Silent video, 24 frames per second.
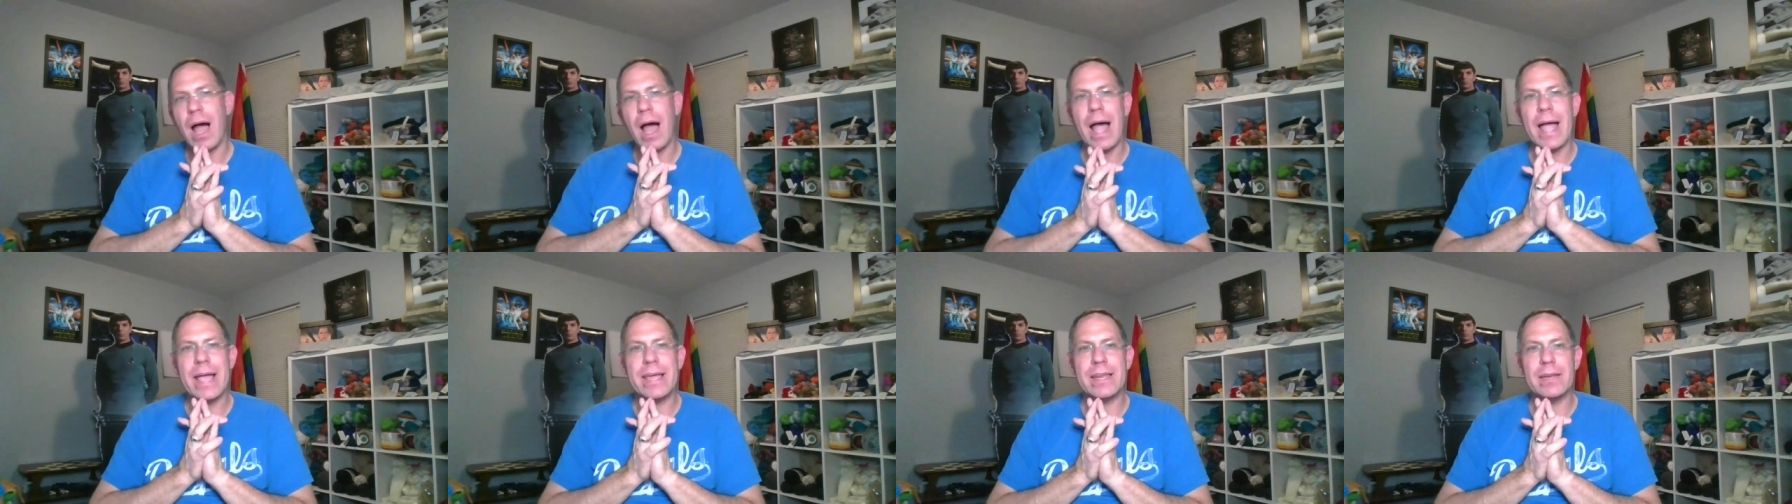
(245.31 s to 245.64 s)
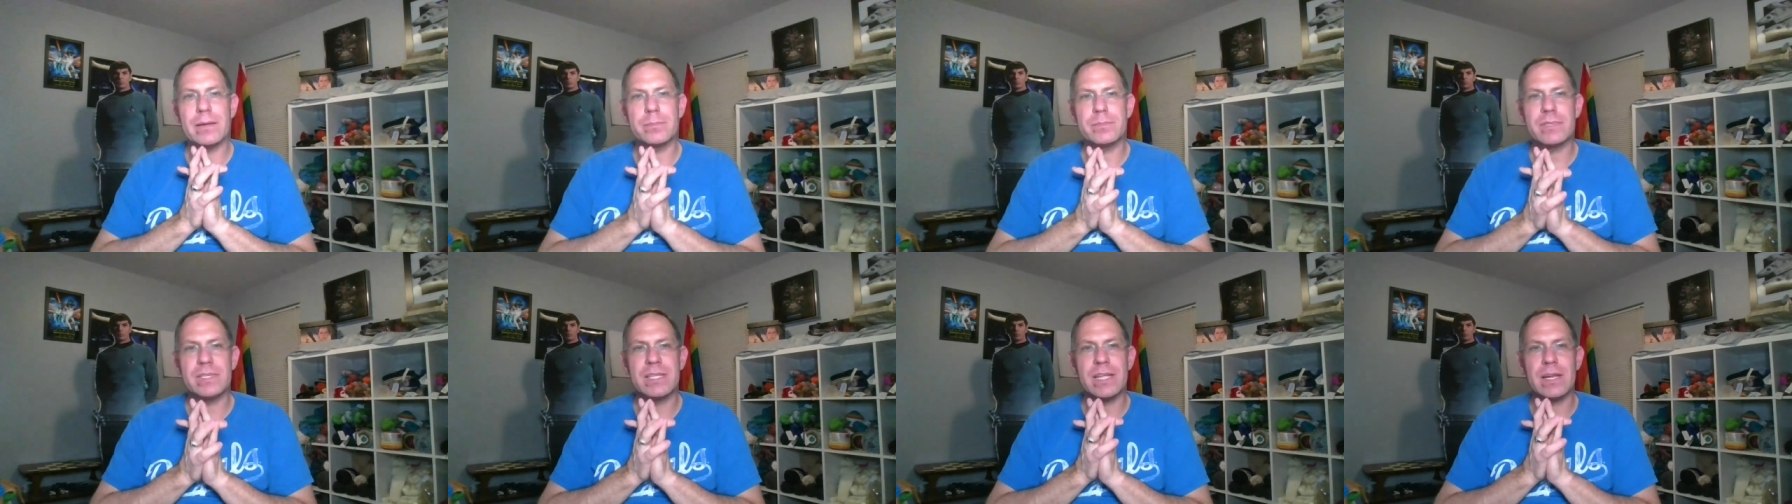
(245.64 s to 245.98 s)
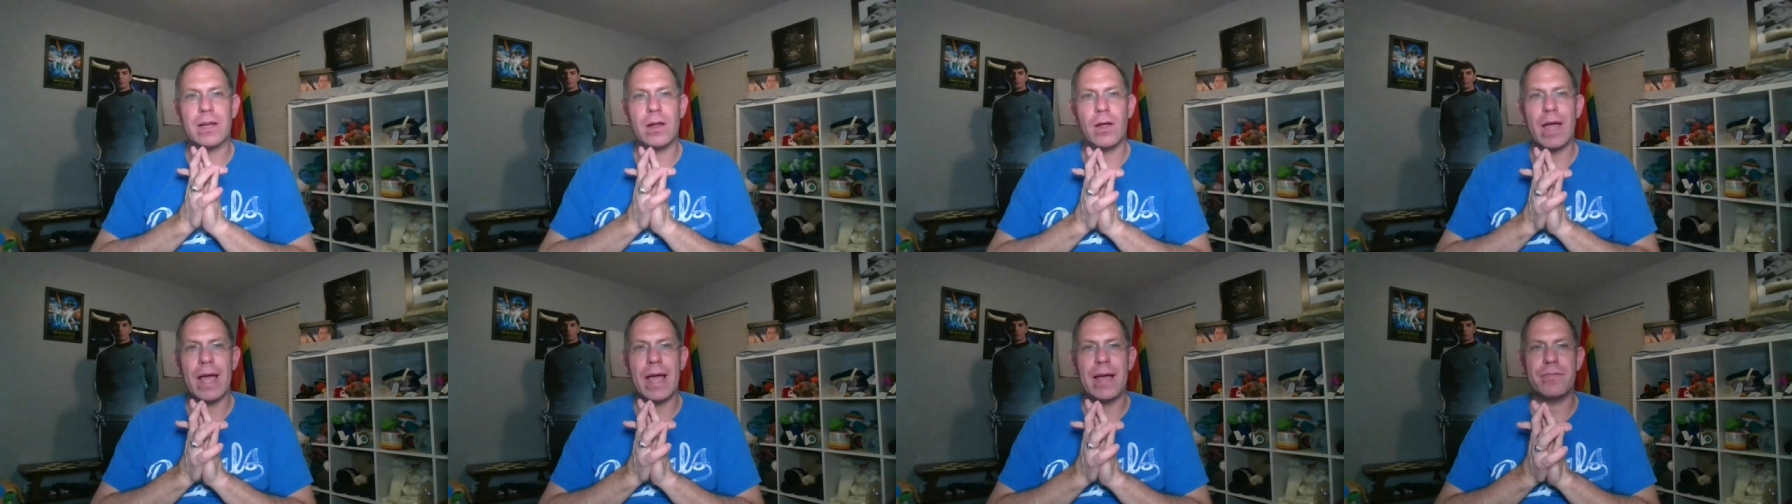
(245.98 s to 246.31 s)
items that
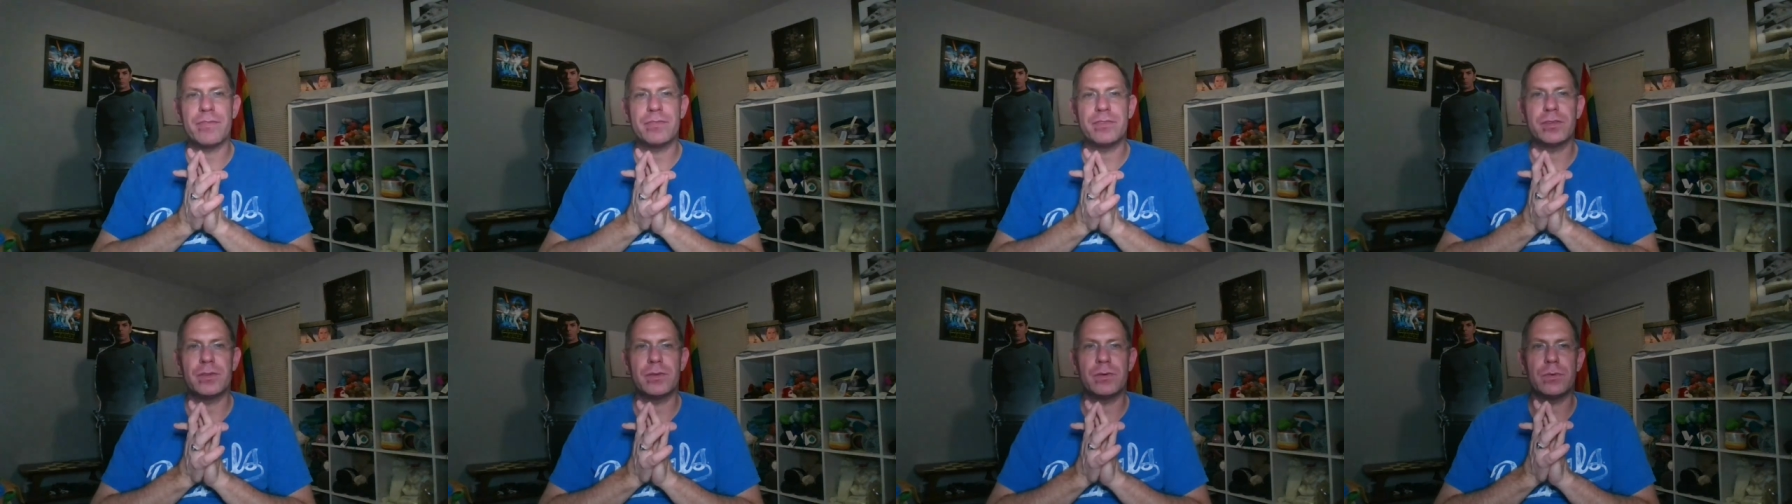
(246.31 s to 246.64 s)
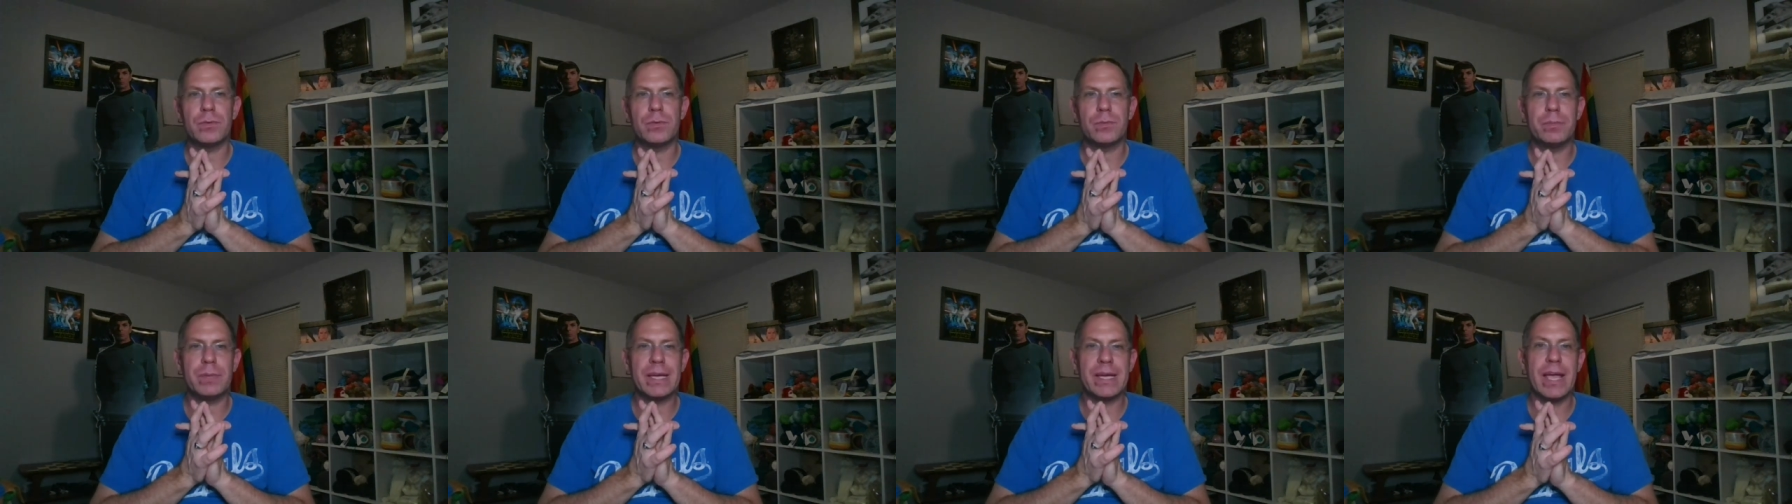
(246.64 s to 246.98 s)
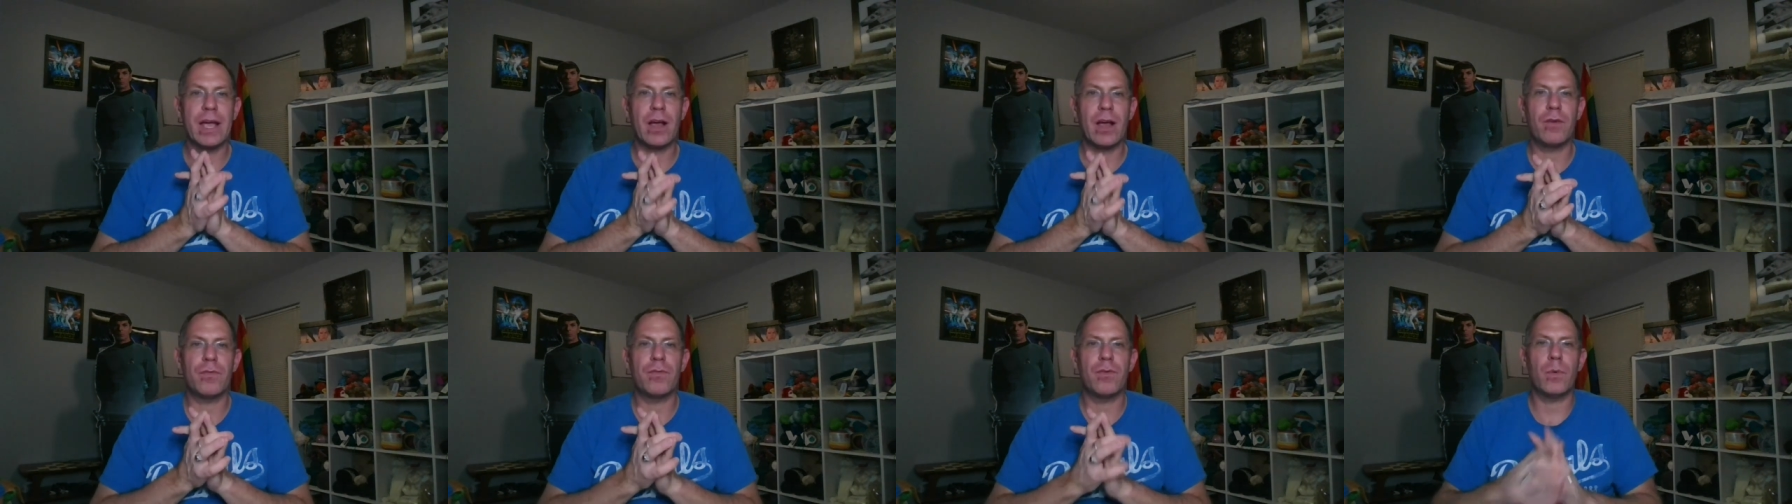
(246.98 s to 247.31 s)
I'll have to be
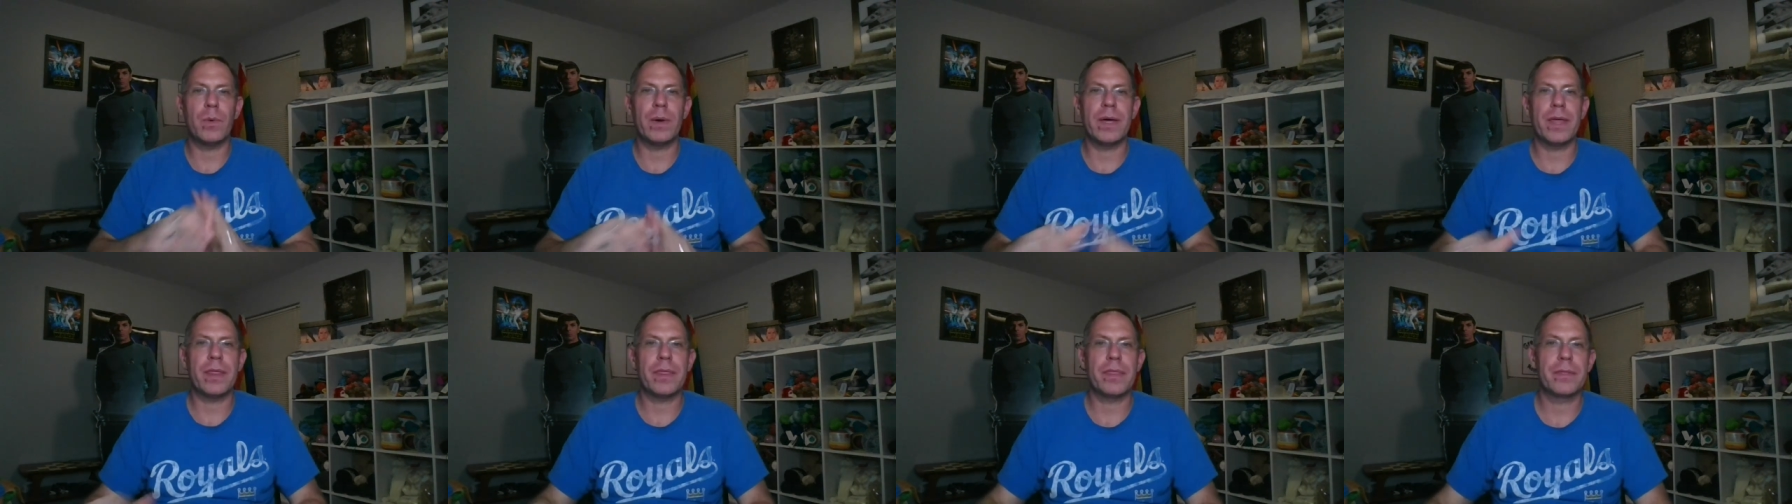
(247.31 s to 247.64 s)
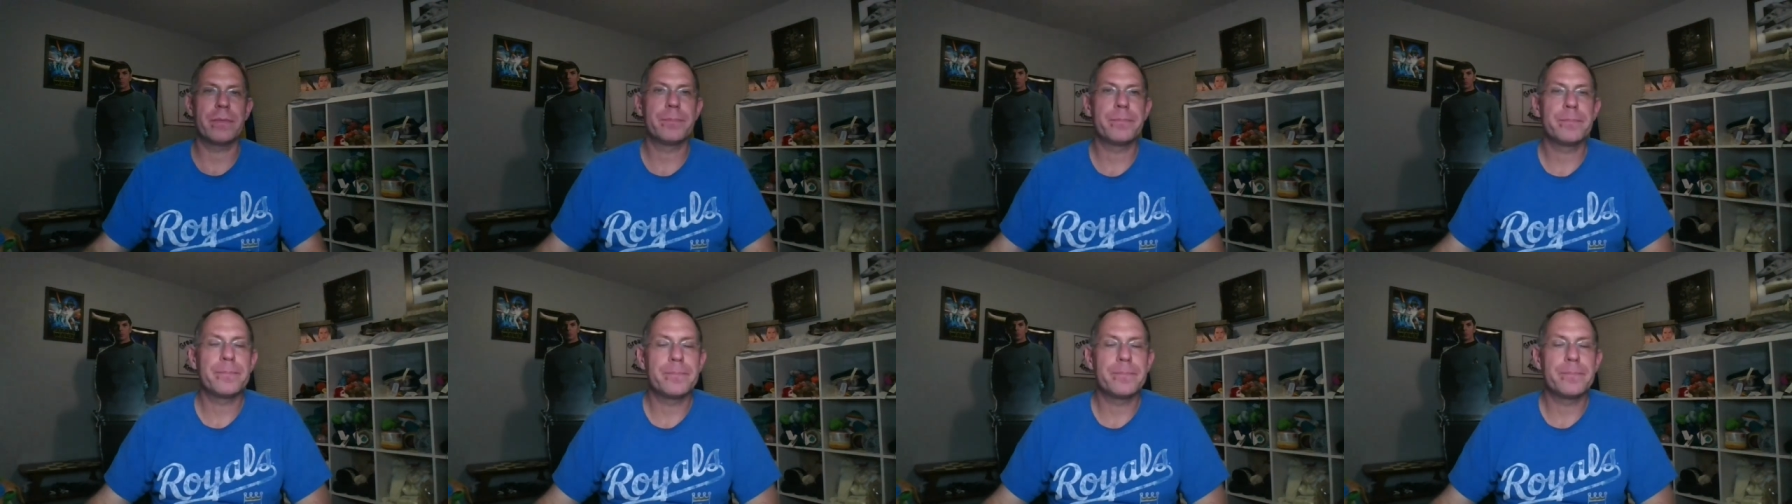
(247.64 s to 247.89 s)
careful with.